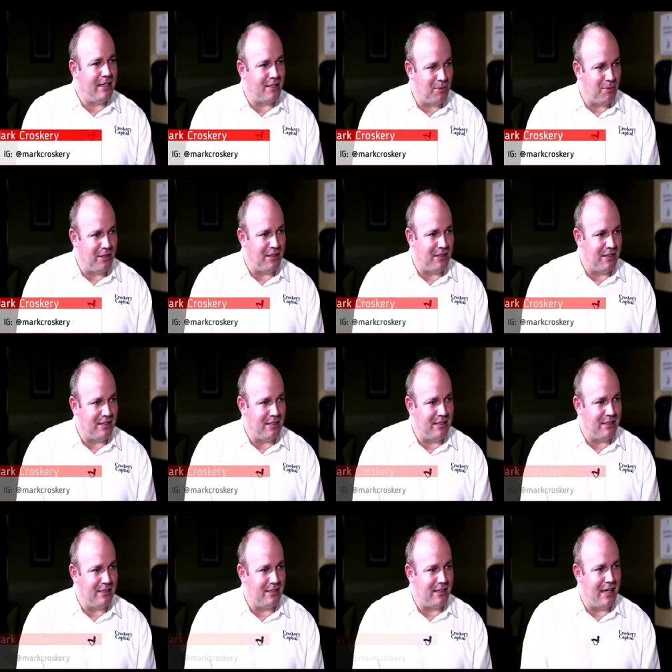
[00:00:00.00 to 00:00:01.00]

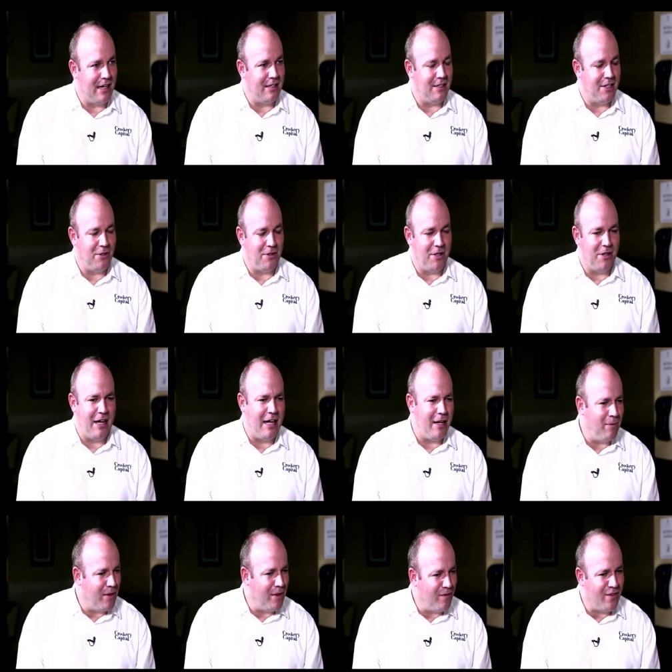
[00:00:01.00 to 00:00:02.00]
experiences, and you know, you
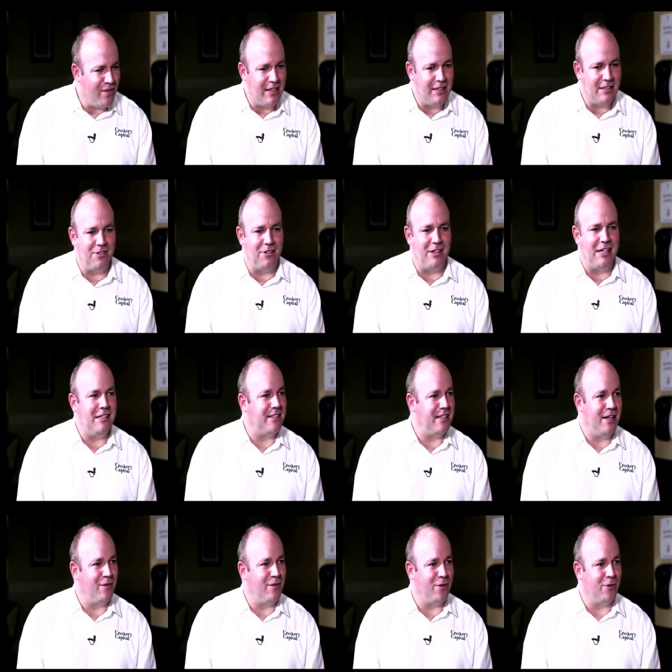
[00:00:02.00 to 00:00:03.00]
help them find a great
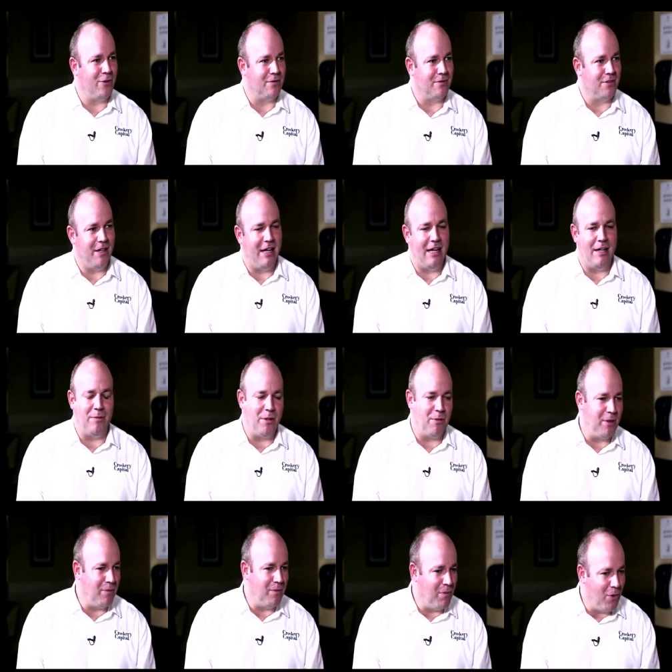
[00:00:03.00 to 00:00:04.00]
CFO, you help
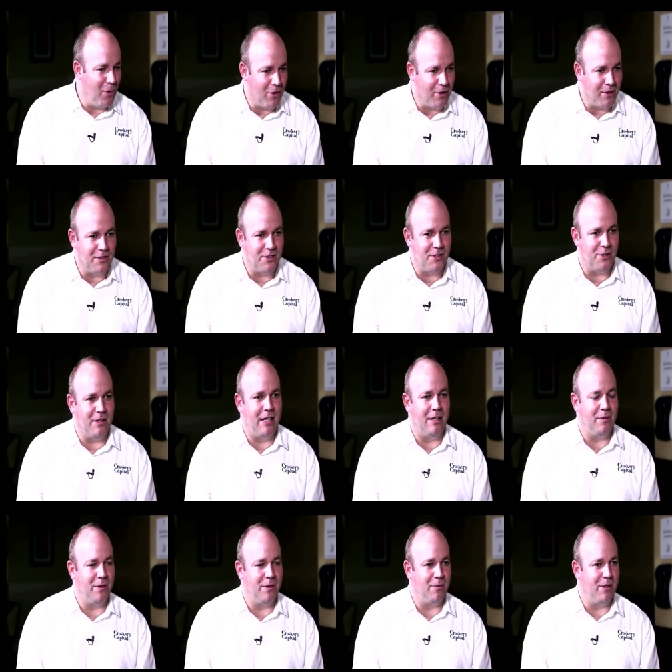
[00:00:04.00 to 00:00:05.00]
them with boards, you
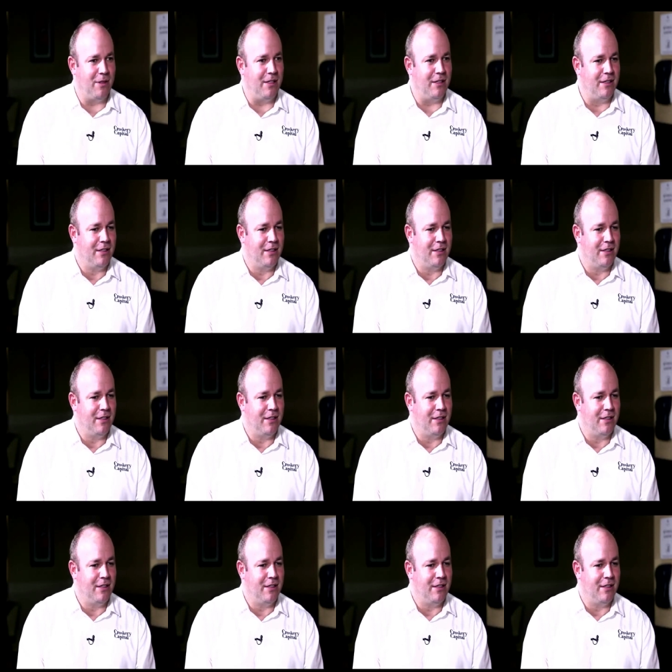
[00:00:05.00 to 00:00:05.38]
help them with